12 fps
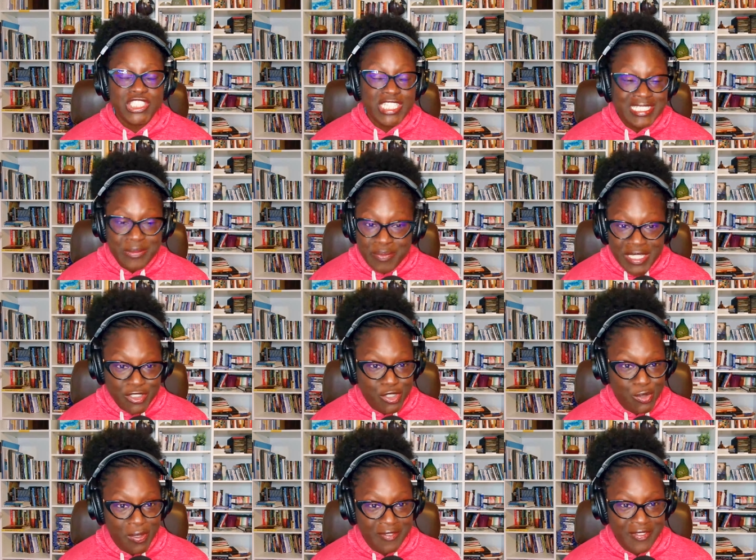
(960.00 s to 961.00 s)
she hadn't been
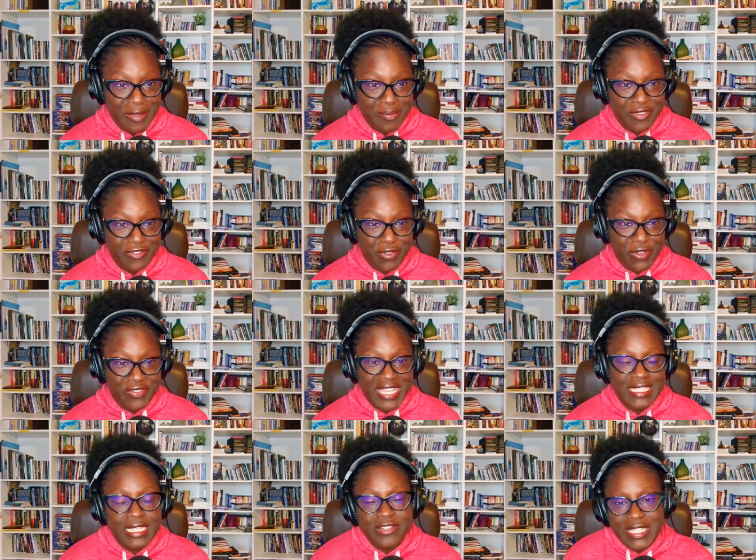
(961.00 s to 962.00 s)
to one of them before,
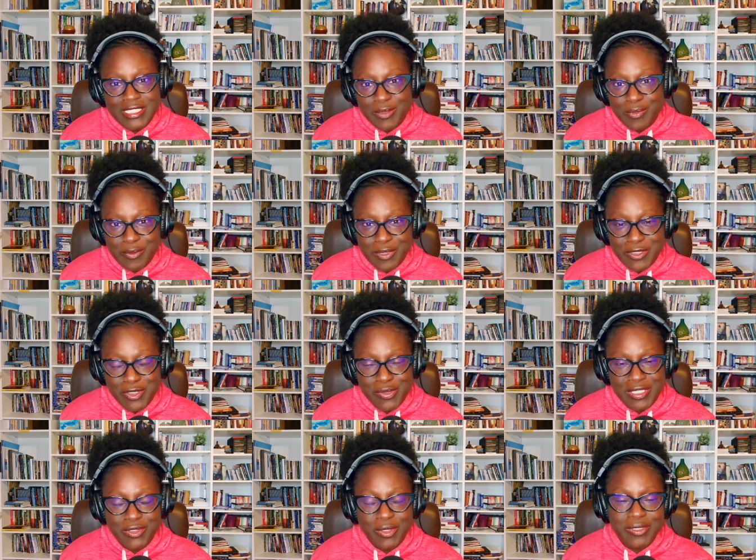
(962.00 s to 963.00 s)
right? Like, granted, people in
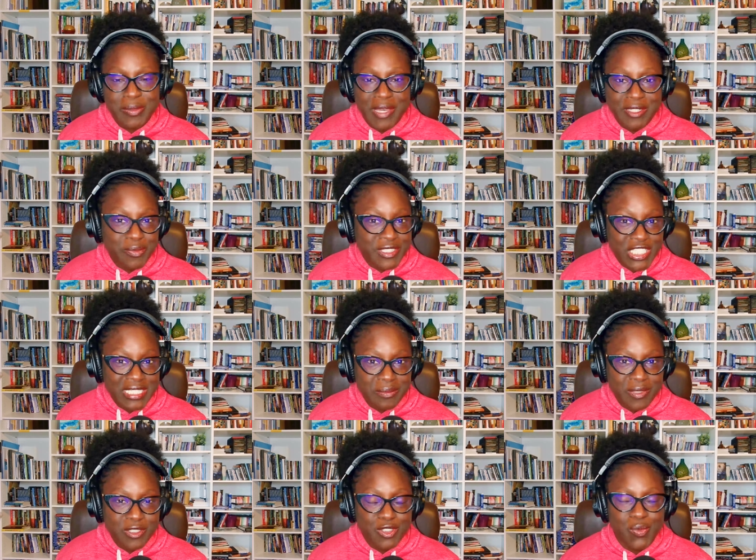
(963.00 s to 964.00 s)
school had told her about it, but she hadn't
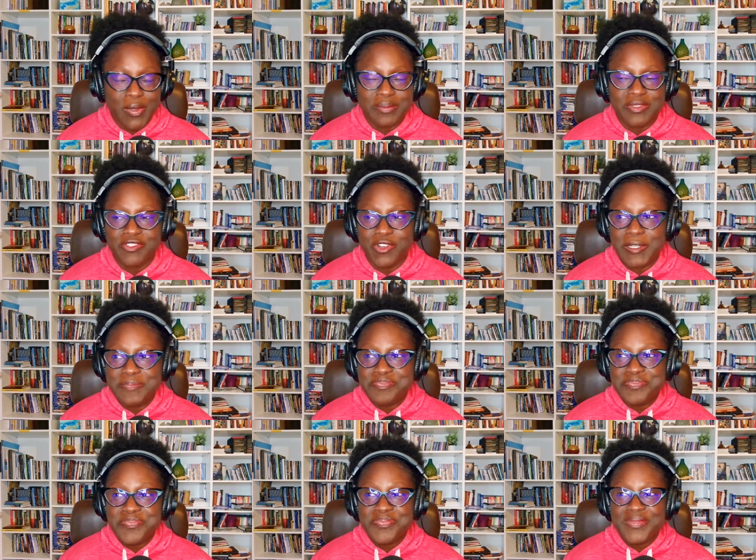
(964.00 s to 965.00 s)
been to one before.
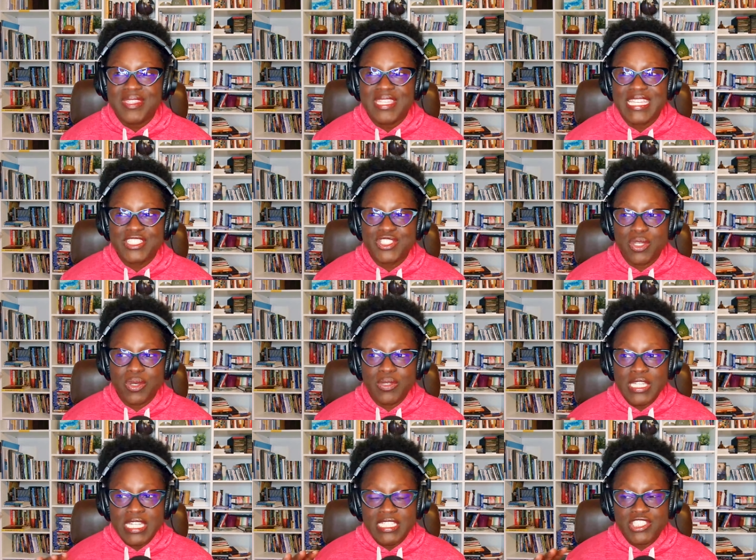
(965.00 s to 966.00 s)
And so
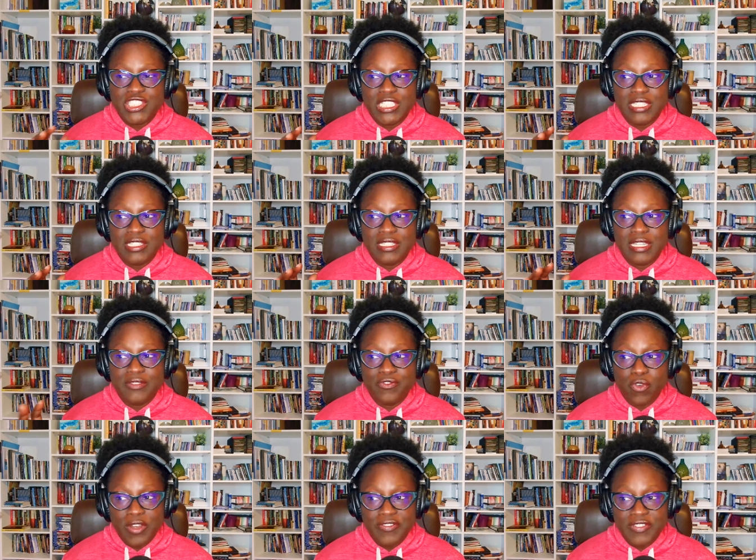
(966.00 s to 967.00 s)
she
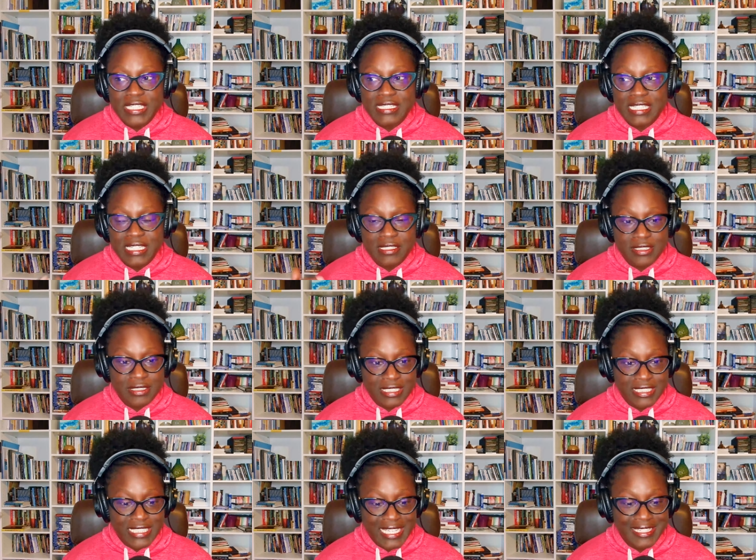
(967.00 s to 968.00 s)
forfeited
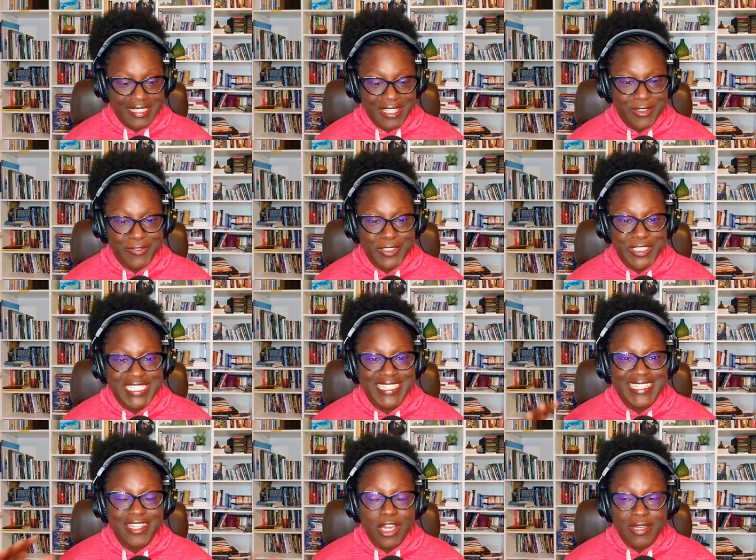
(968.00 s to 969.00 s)
the second leg of her
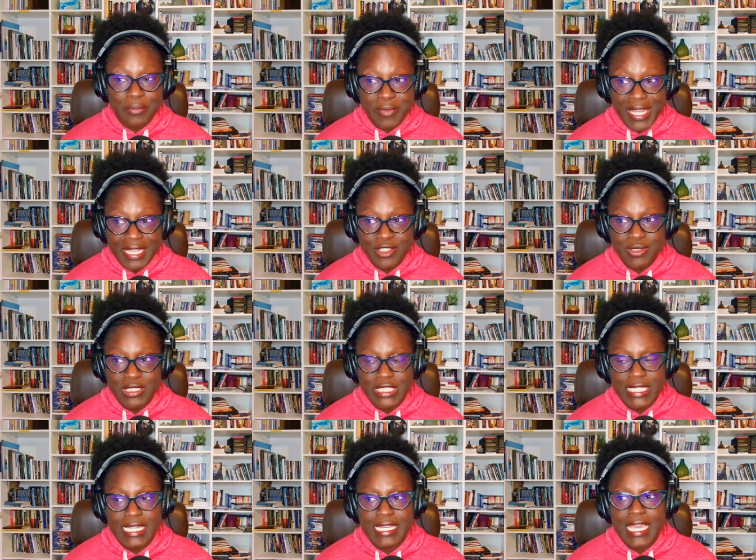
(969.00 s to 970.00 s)
ticket, got a brand new
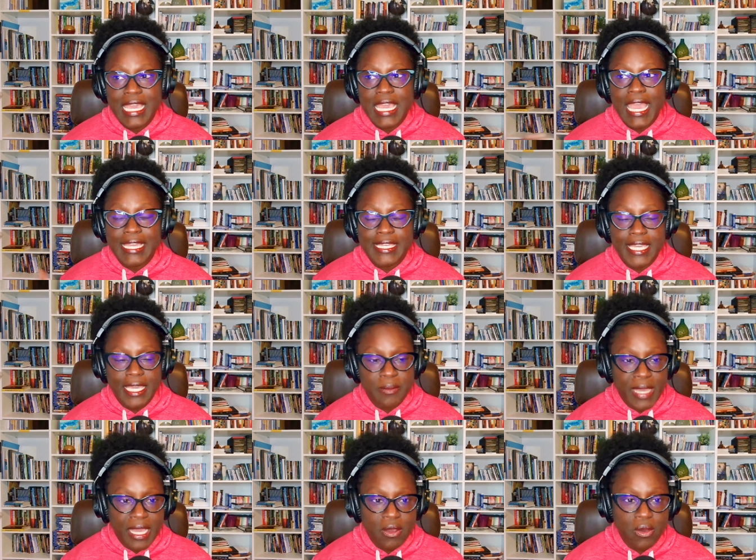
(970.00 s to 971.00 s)
ticket, and came
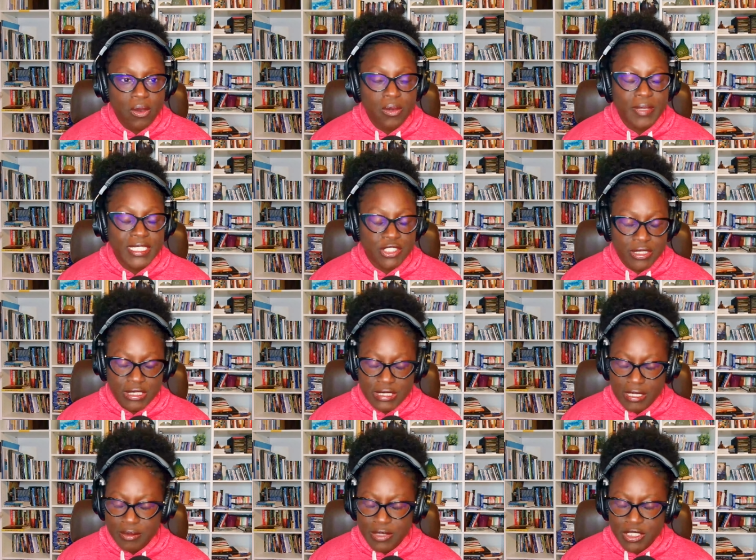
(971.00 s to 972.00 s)
back home. And she was
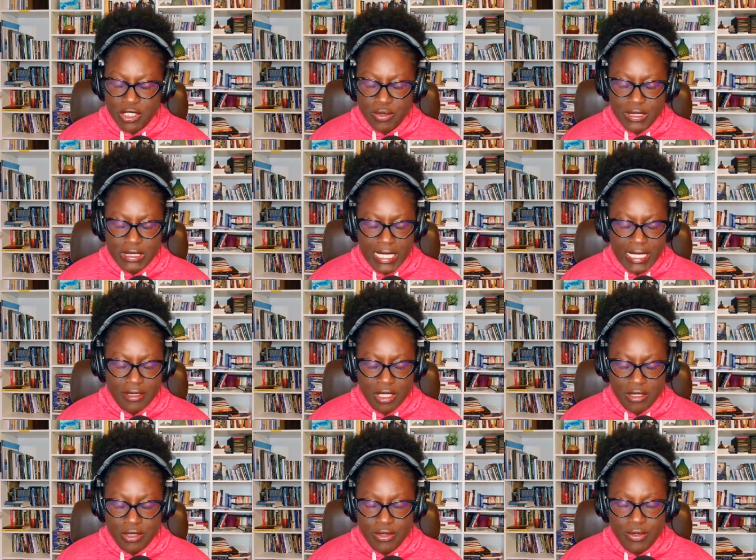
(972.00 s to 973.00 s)
telling me, she was like,
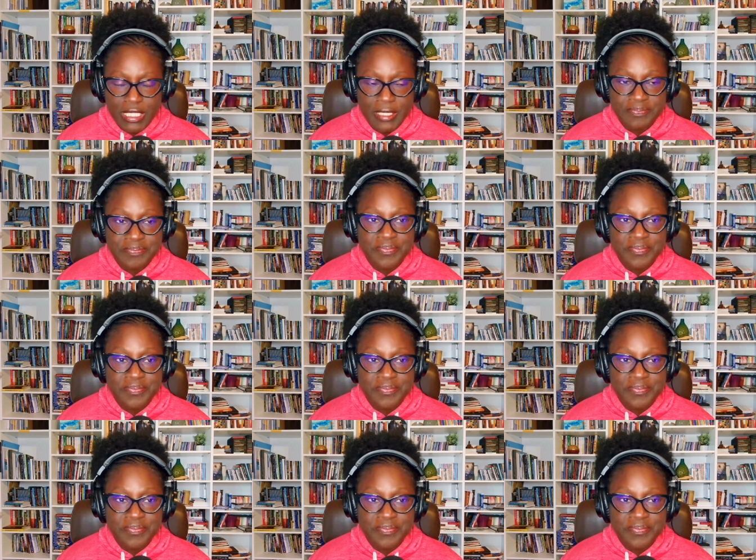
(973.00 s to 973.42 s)
Dr. Una,